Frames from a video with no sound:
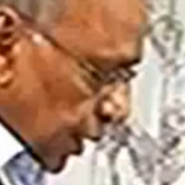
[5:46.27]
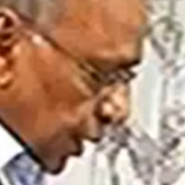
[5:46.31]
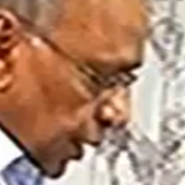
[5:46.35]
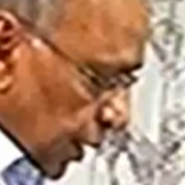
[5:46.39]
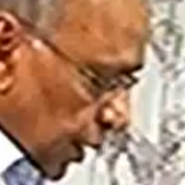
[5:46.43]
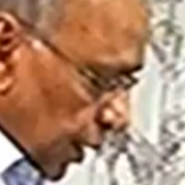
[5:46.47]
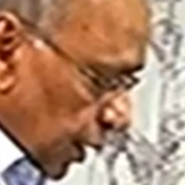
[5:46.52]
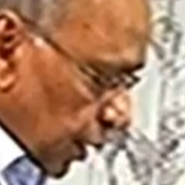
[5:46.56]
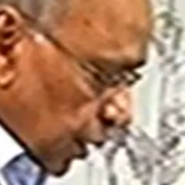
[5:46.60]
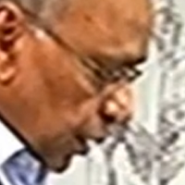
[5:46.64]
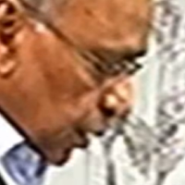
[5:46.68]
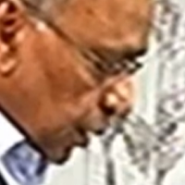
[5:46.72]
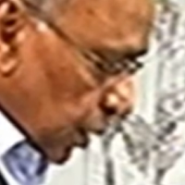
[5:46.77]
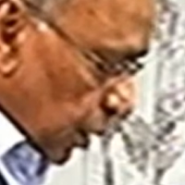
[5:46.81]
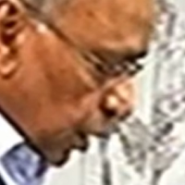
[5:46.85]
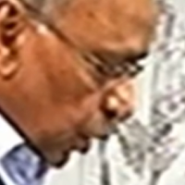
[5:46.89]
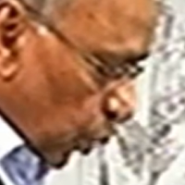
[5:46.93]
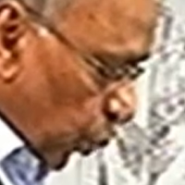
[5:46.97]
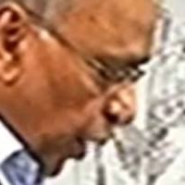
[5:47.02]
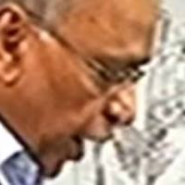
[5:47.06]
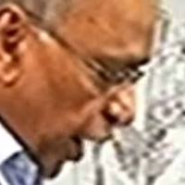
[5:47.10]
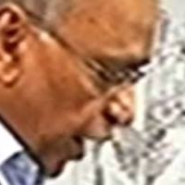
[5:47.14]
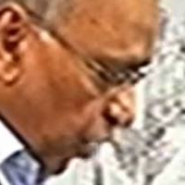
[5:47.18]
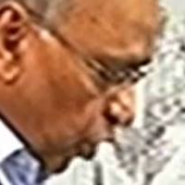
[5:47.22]
uh,
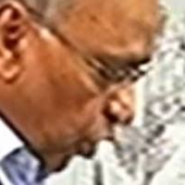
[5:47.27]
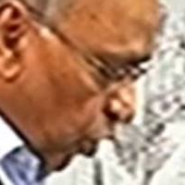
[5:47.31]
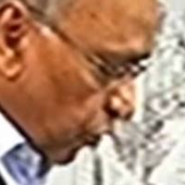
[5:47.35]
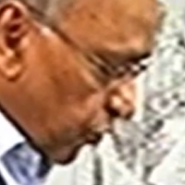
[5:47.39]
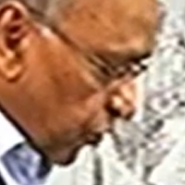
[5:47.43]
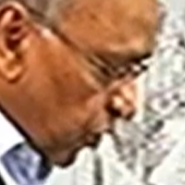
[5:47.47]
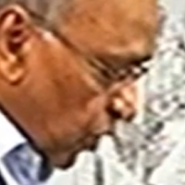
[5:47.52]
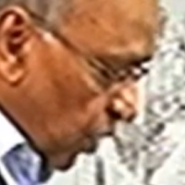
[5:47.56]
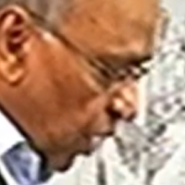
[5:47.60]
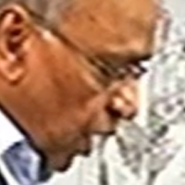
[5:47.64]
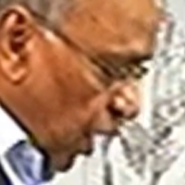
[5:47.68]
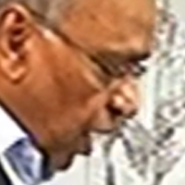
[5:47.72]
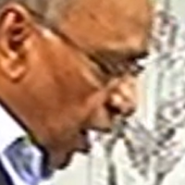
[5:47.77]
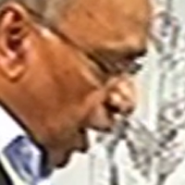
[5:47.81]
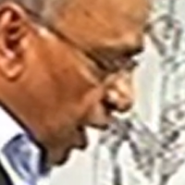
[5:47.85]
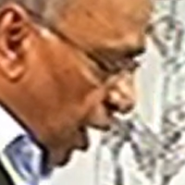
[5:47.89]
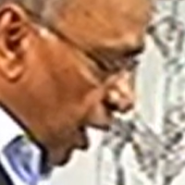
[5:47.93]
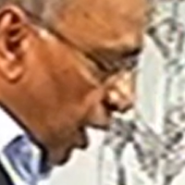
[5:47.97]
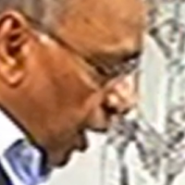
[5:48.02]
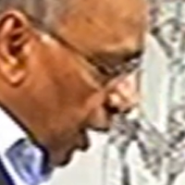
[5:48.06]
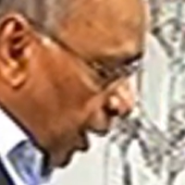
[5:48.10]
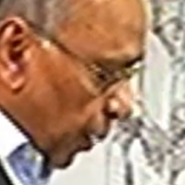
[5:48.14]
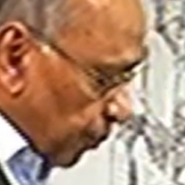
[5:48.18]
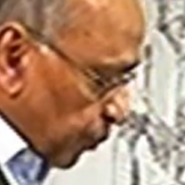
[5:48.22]
aware of
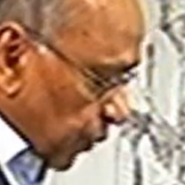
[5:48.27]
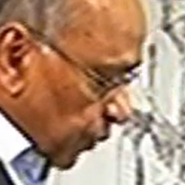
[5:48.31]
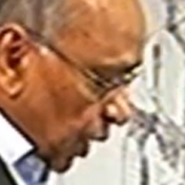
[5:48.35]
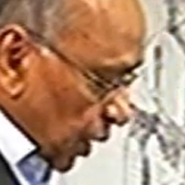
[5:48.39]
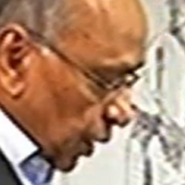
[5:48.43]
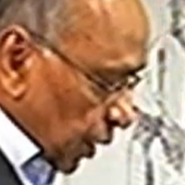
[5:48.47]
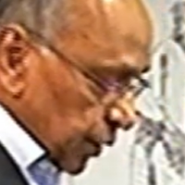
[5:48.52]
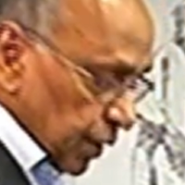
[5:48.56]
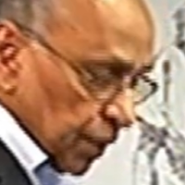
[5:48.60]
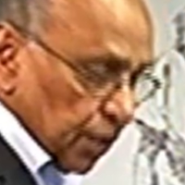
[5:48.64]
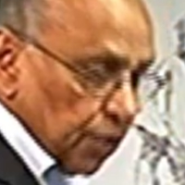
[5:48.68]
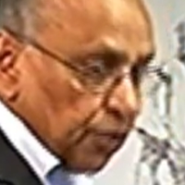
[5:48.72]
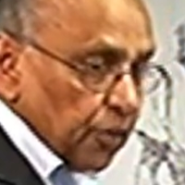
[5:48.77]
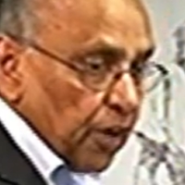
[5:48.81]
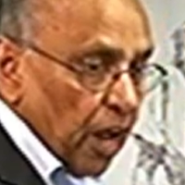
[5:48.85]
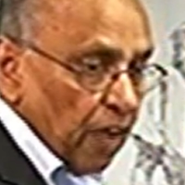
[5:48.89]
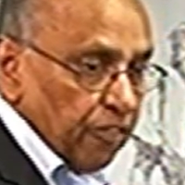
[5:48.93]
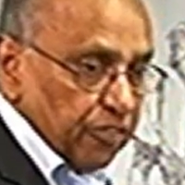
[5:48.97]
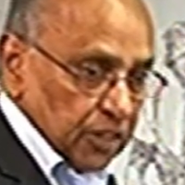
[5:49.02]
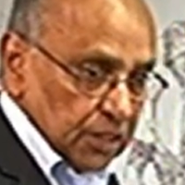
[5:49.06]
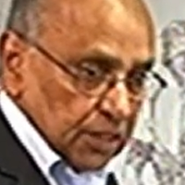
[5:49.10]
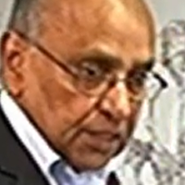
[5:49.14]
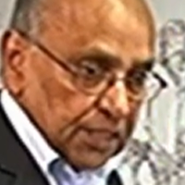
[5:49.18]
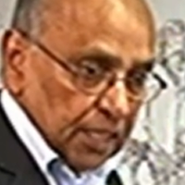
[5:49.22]
are the
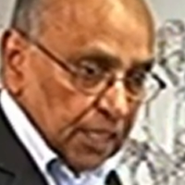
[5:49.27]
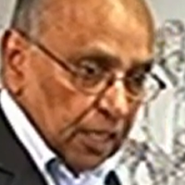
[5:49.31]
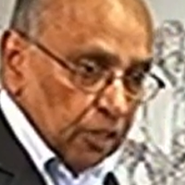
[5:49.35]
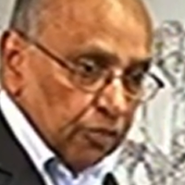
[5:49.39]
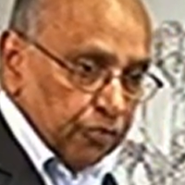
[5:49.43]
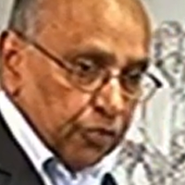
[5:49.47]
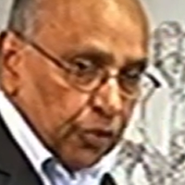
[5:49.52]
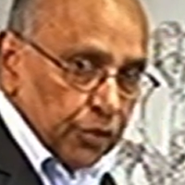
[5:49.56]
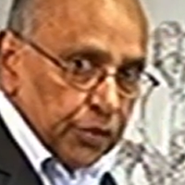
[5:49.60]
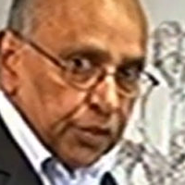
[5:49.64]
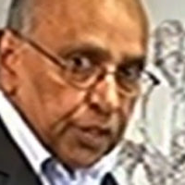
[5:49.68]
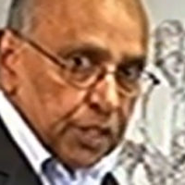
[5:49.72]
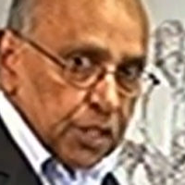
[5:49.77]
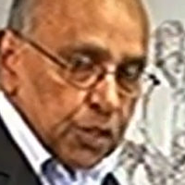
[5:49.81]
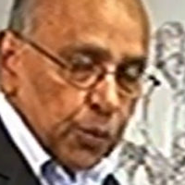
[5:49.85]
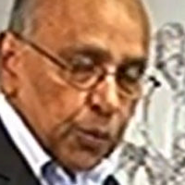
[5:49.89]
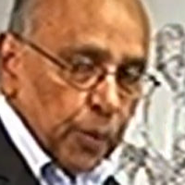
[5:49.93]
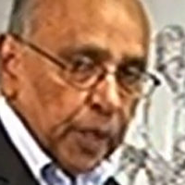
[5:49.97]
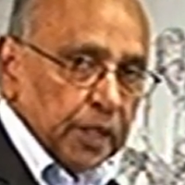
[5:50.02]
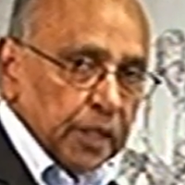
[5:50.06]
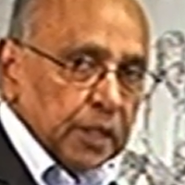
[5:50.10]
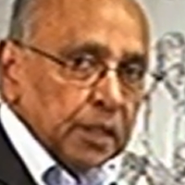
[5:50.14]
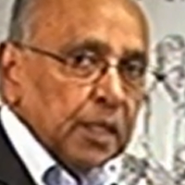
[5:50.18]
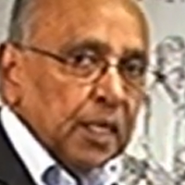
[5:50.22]
carafe itself on this
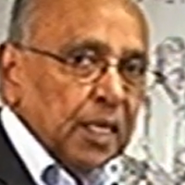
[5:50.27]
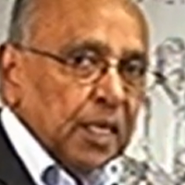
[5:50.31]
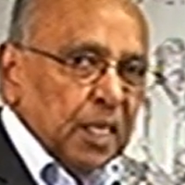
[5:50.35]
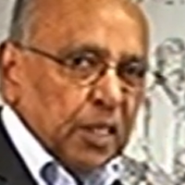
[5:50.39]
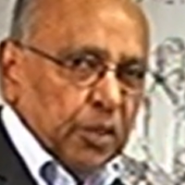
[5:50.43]
one.